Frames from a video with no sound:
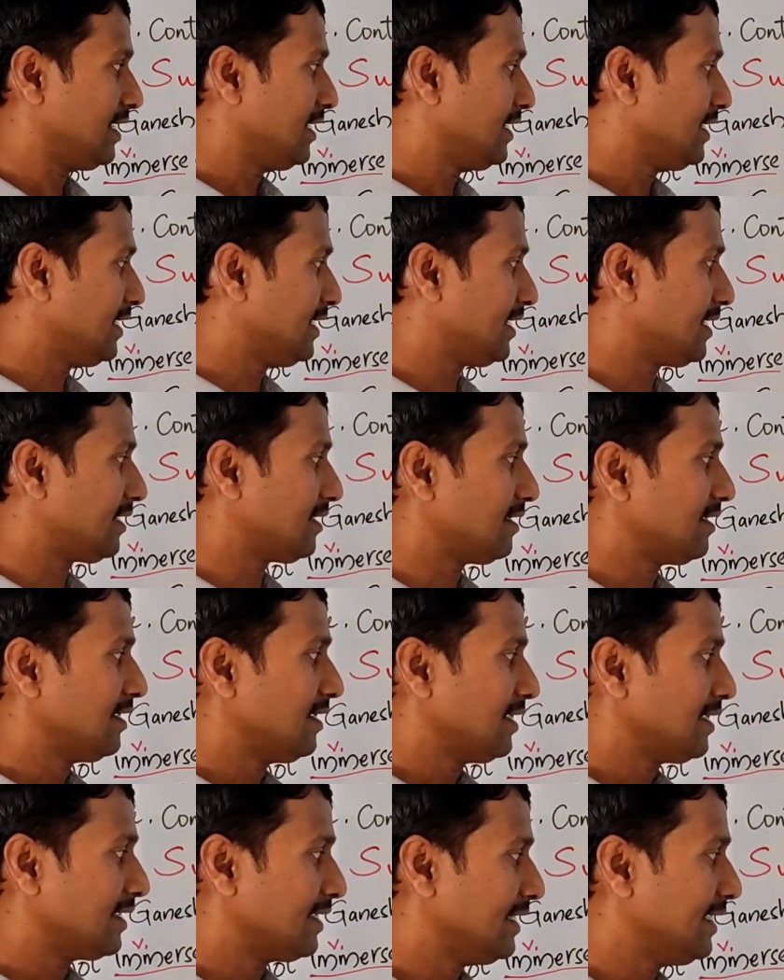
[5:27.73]
Here
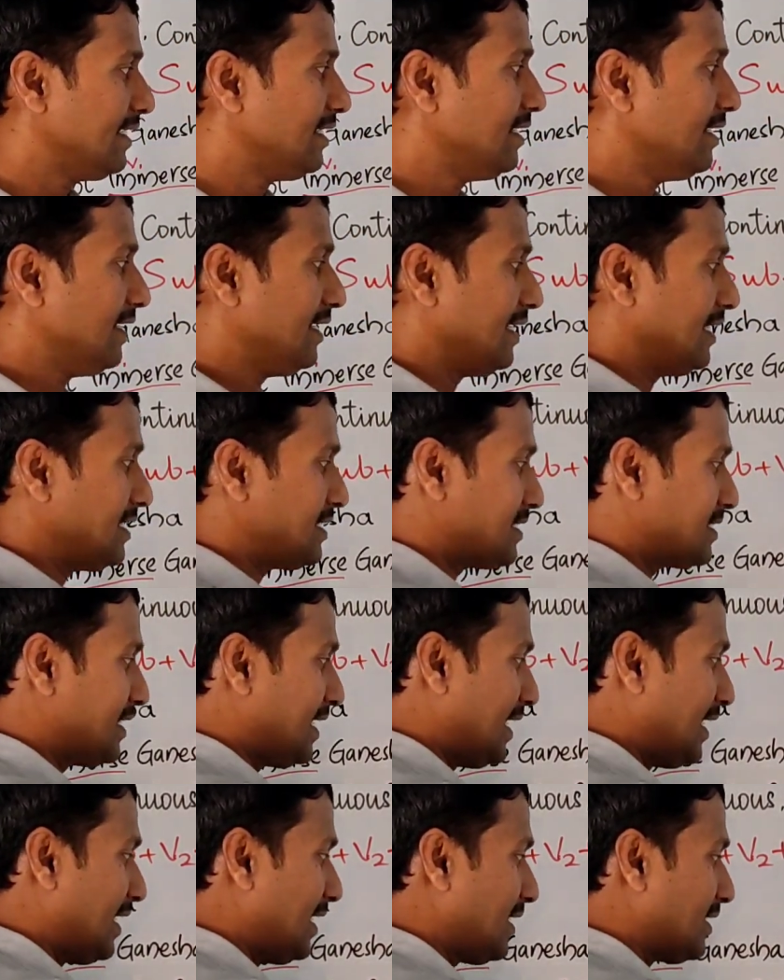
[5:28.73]
did is
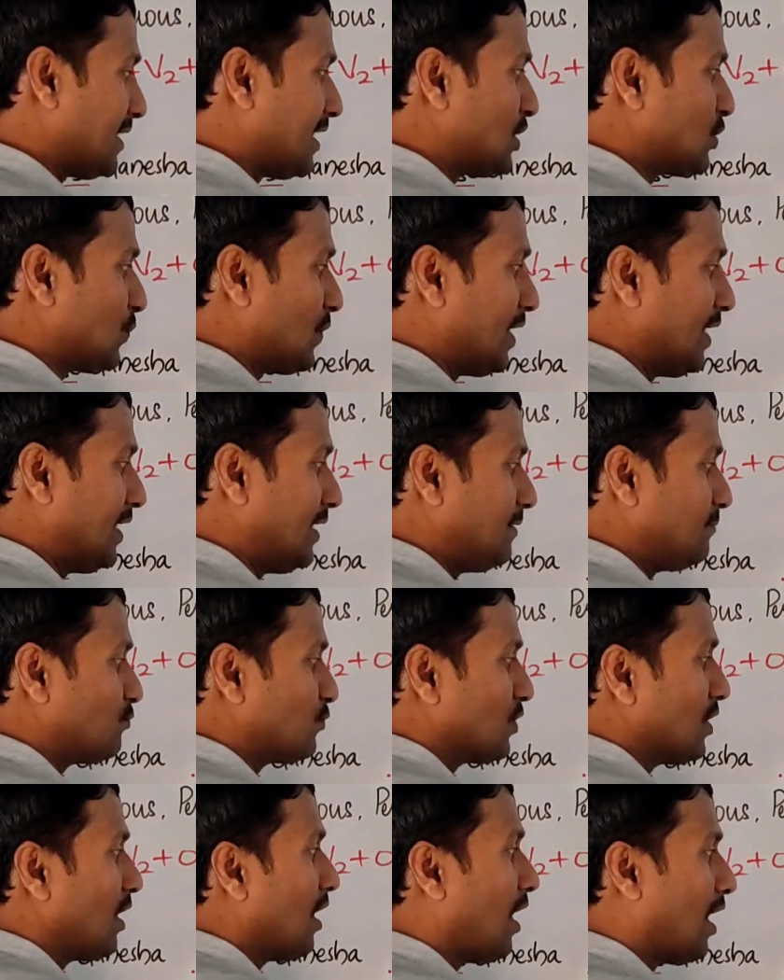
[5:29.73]
there, that's why
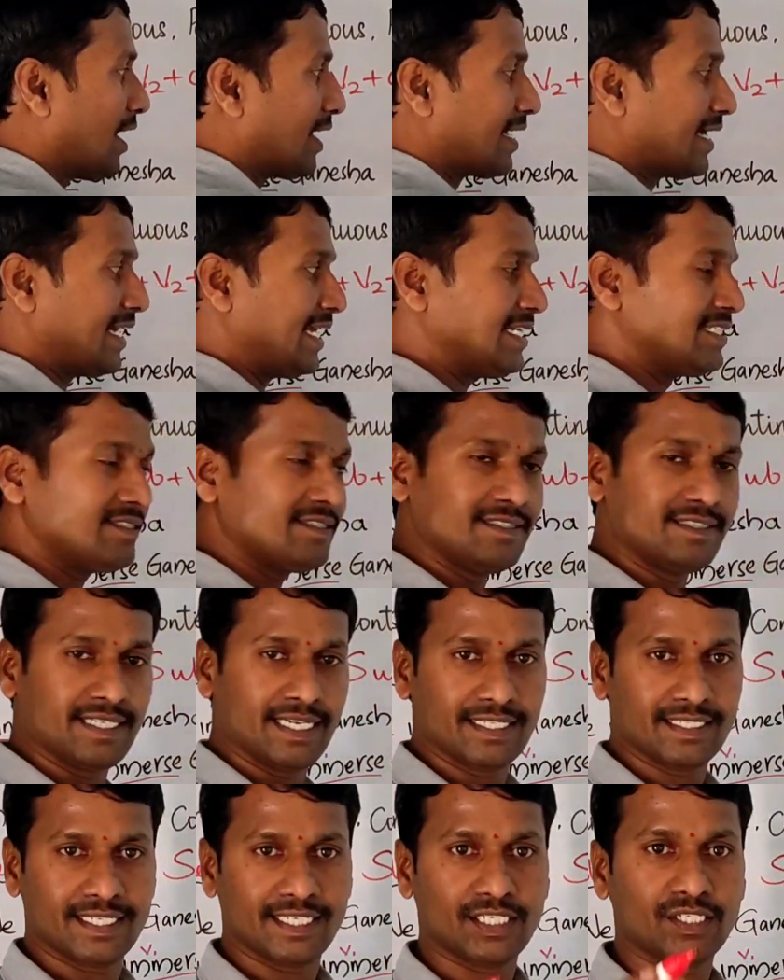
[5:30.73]
organized
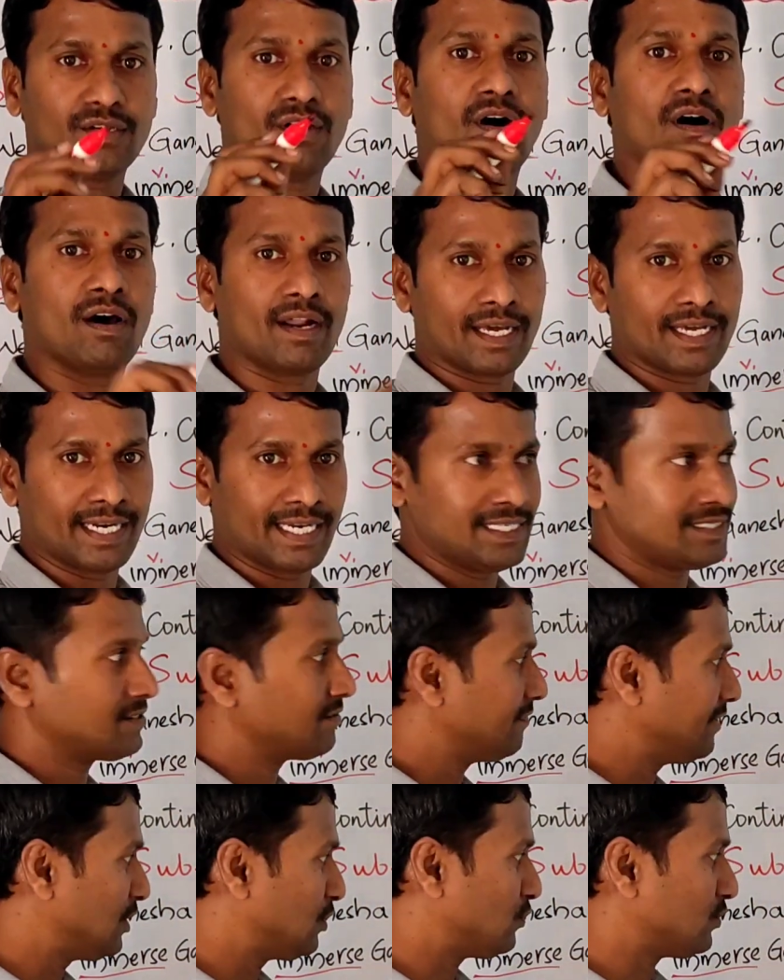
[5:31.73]
changed into
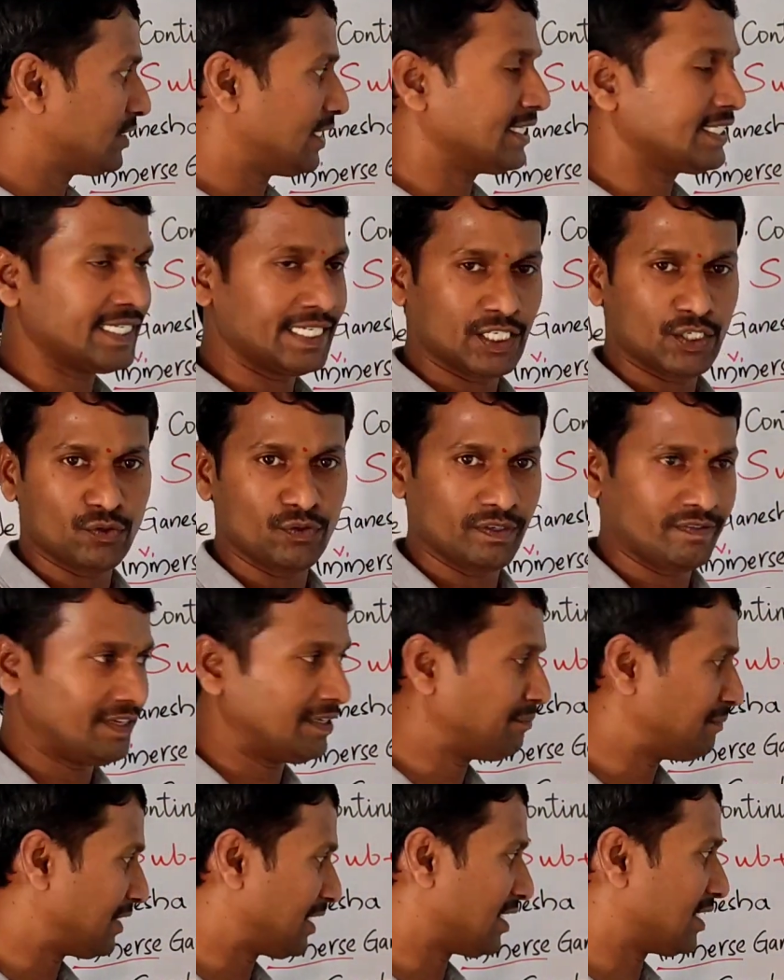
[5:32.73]
organized. V2 changed into
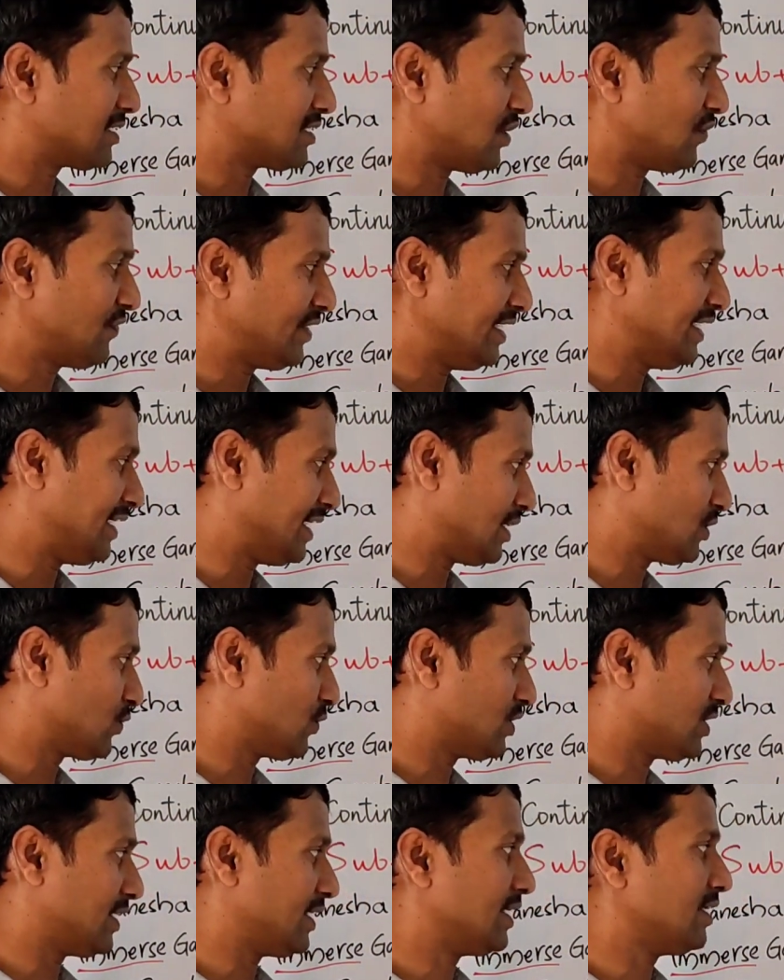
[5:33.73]
V1 because of did here. So
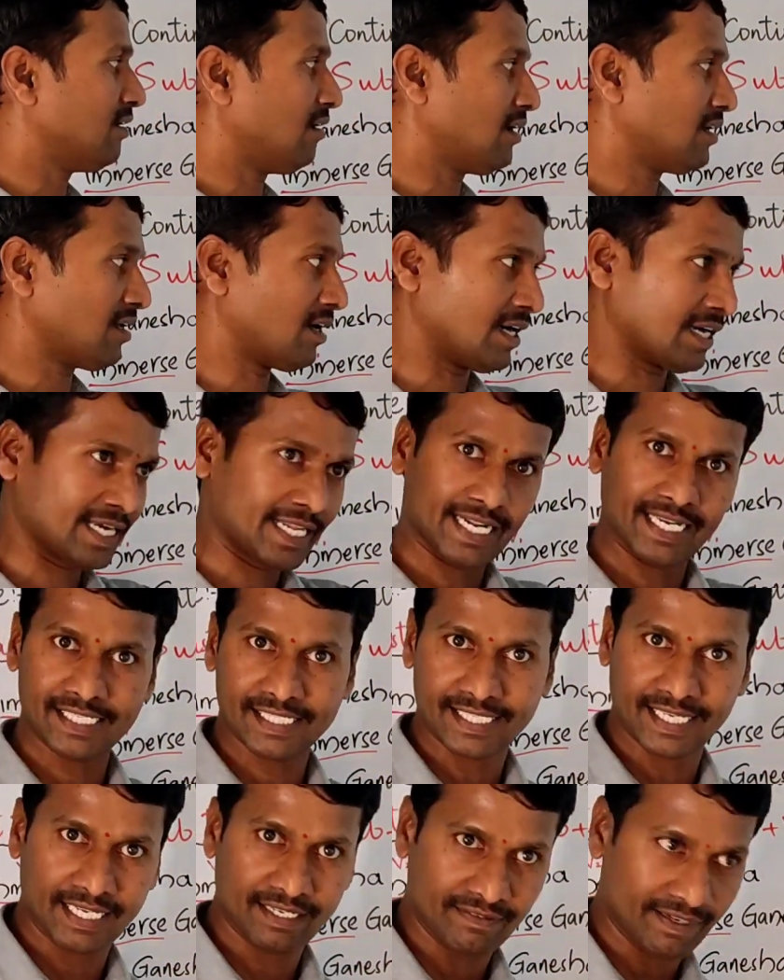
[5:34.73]
she did not organize
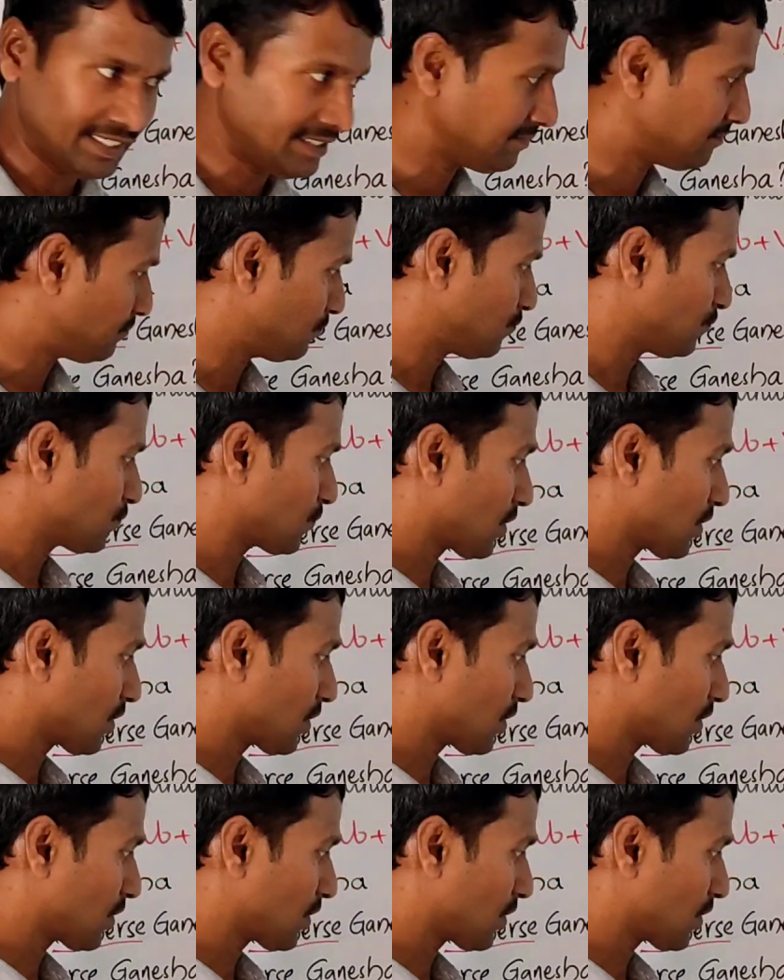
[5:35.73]
the event.